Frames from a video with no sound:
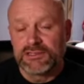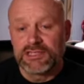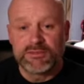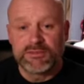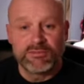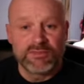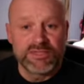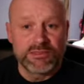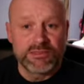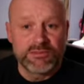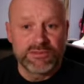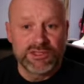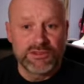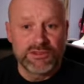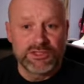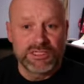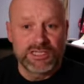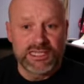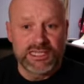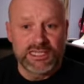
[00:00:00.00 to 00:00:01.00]
be something you
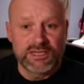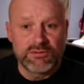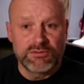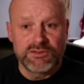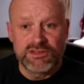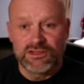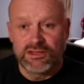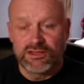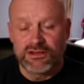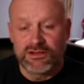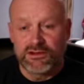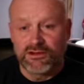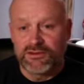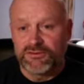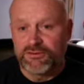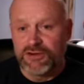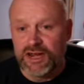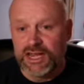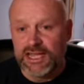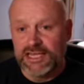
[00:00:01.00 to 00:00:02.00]
see within on a
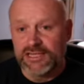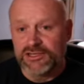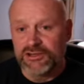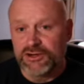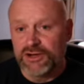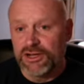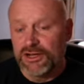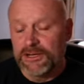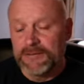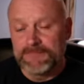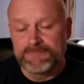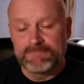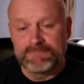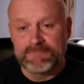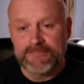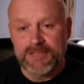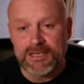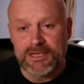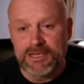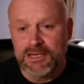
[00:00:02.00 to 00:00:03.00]
friend or a
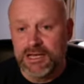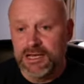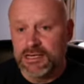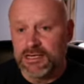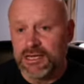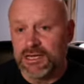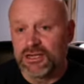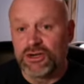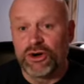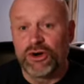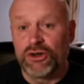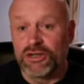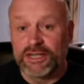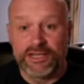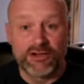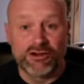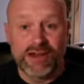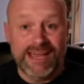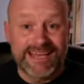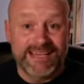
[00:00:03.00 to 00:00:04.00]
colleague
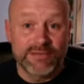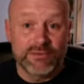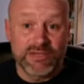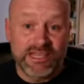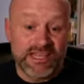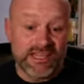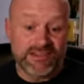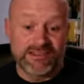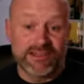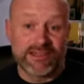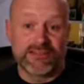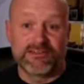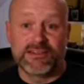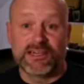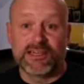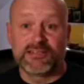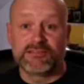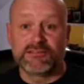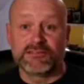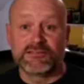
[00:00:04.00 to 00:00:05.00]
or anybody
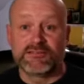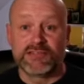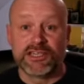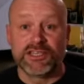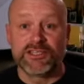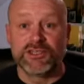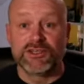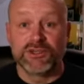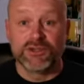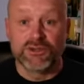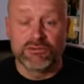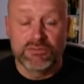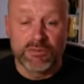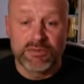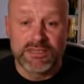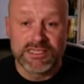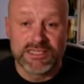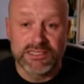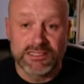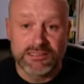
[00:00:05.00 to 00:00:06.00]
that you know?
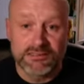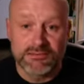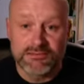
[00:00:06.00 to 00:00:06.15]
Maybe it's